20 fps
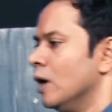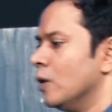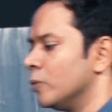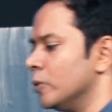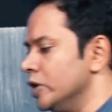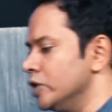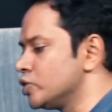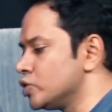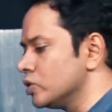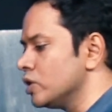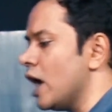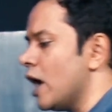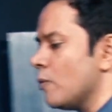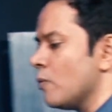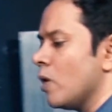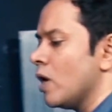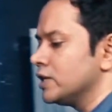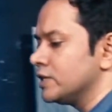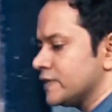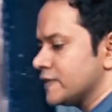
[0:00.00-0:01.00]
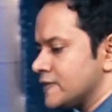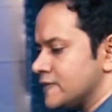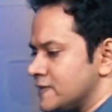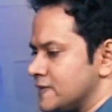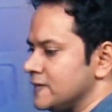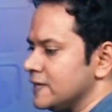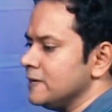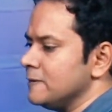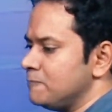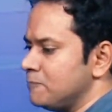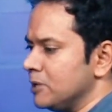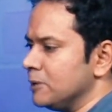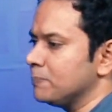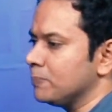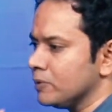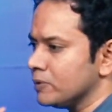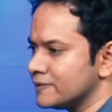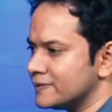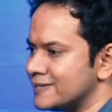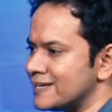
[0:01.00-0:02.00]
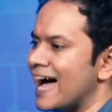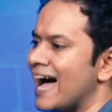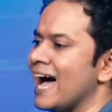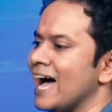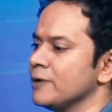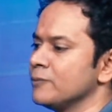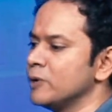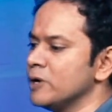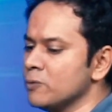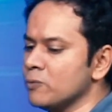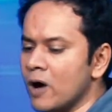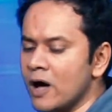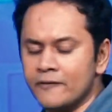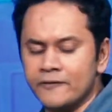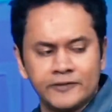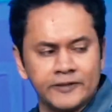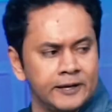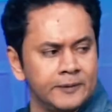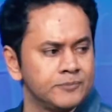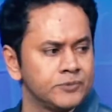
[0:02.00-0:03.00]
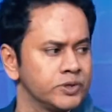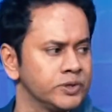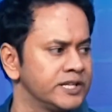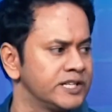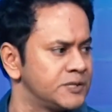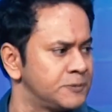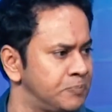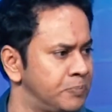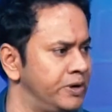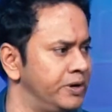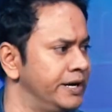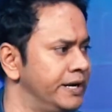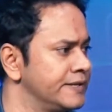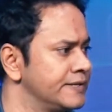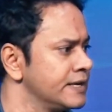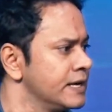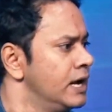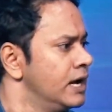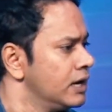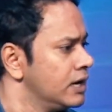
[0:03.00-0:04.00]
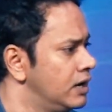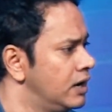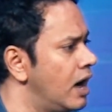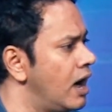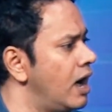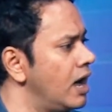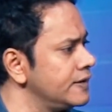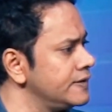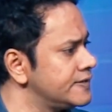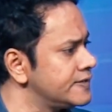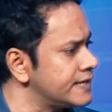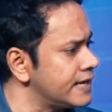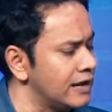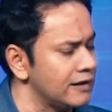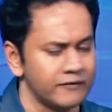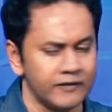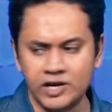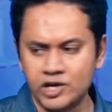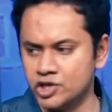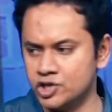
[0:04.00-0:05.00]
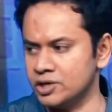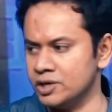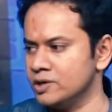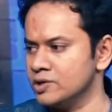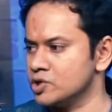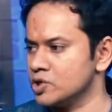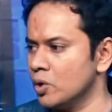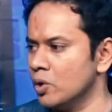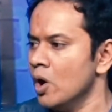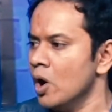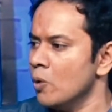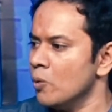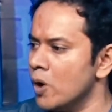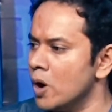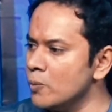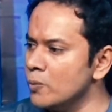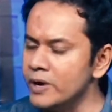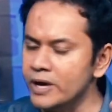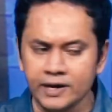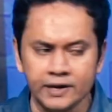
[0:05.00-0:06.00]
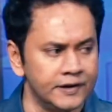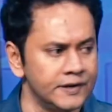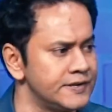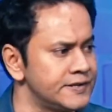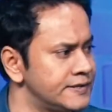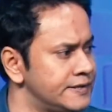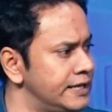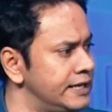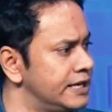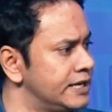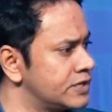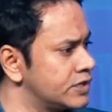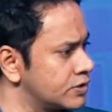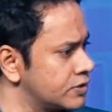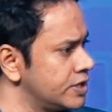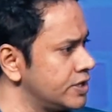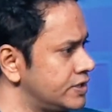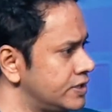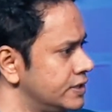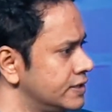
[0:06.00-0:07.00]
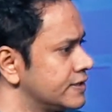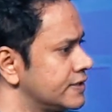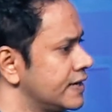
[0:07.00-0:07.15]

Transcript: We do not want to see people die die. We want them to experience God's salvation. So when we intercede as Christians,